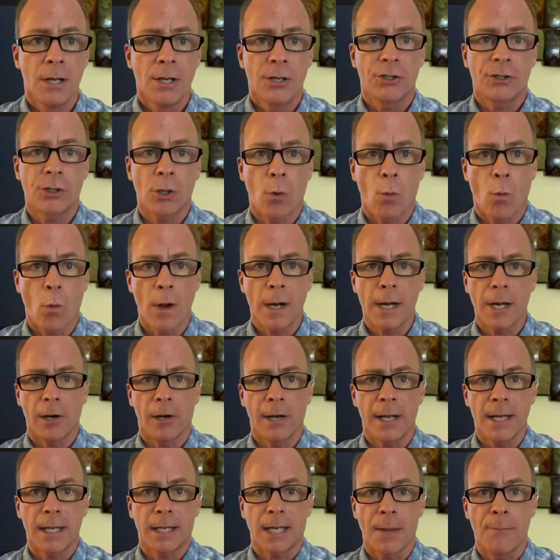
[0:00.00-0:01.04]
So one
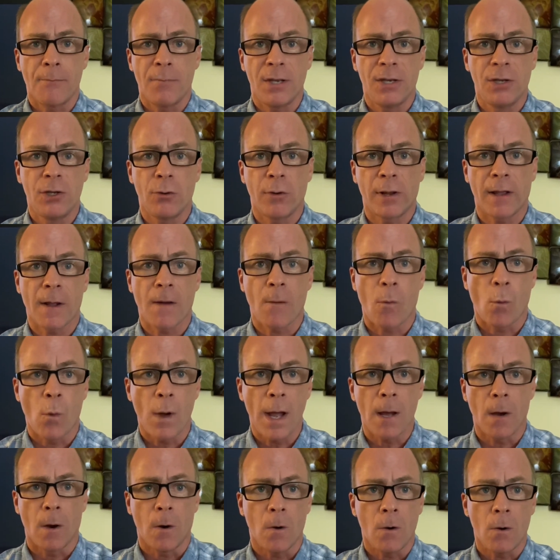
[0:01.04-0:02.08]
area can be doing
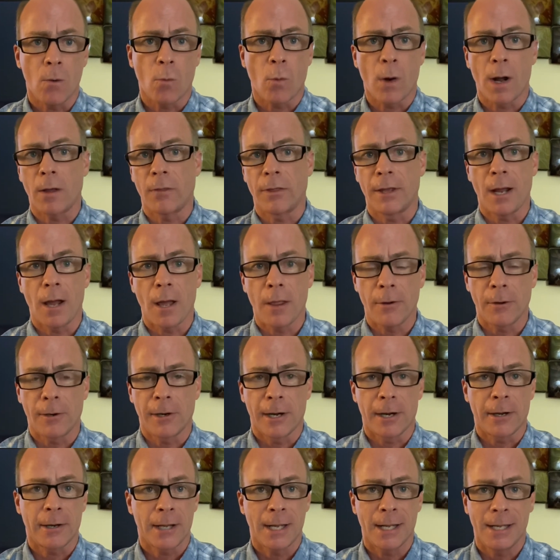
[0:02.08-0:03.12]
well while the other
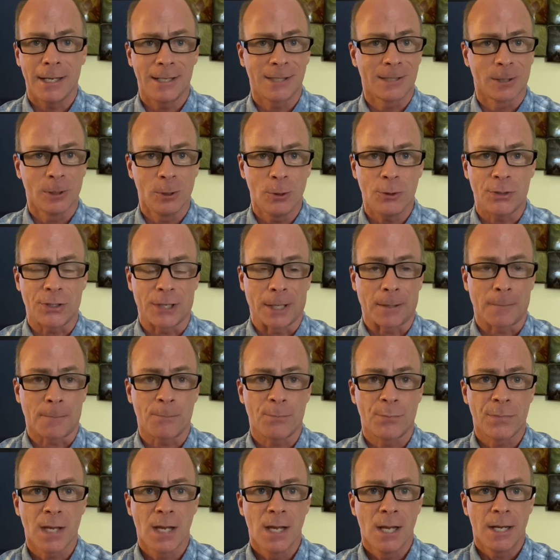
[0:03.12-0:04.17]
area is losing.
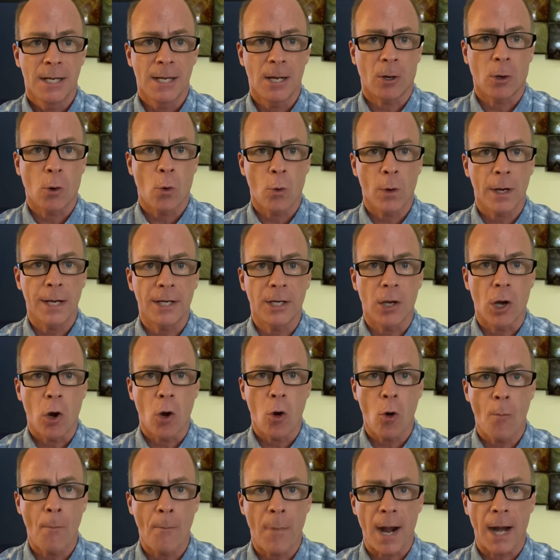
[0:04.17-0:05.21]
Now, according to
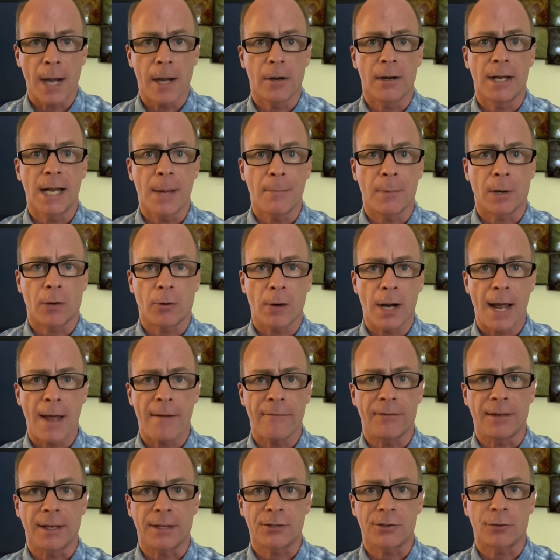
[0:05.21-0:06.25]
homebuyer
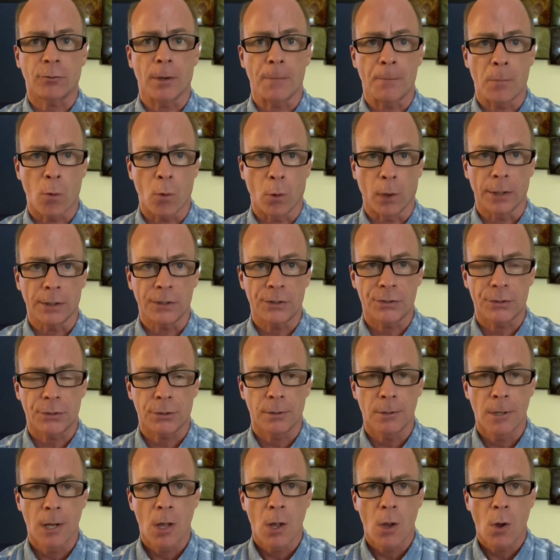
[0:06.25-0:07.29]
demographics reports,
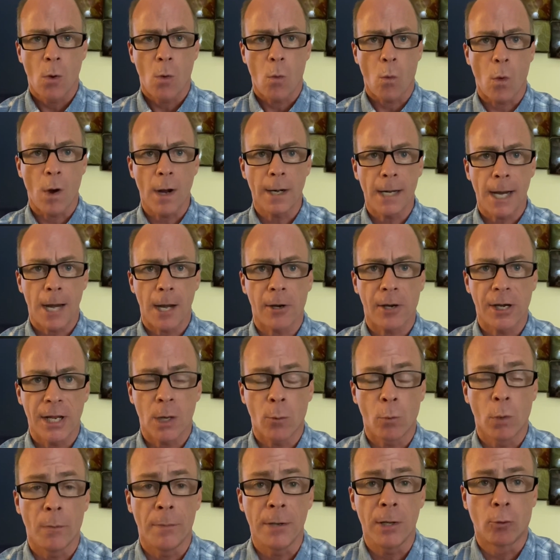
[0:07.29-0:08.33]
one area
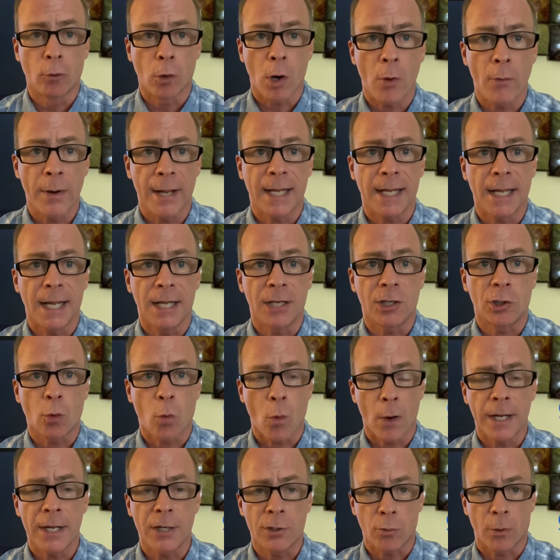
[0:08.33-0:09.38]
will be growing in
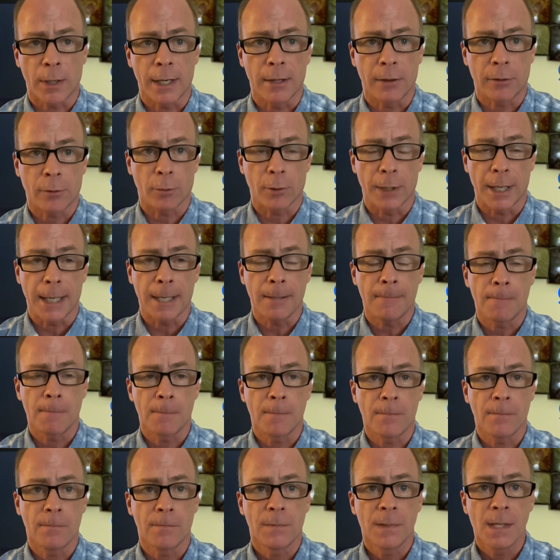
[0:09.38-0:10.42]
2023
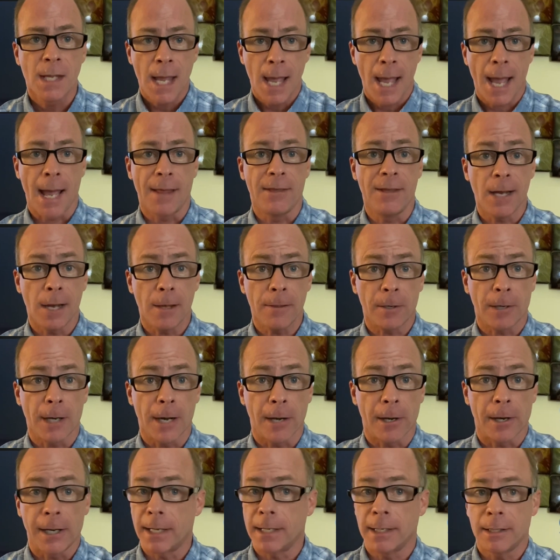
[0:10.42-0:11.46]
and the other
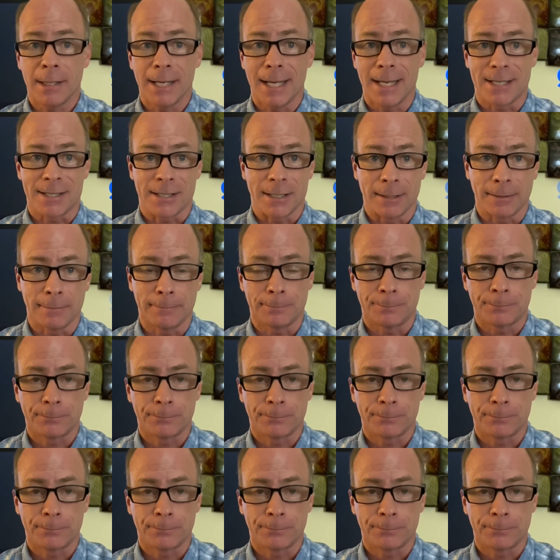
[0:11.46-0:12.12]
area isn't.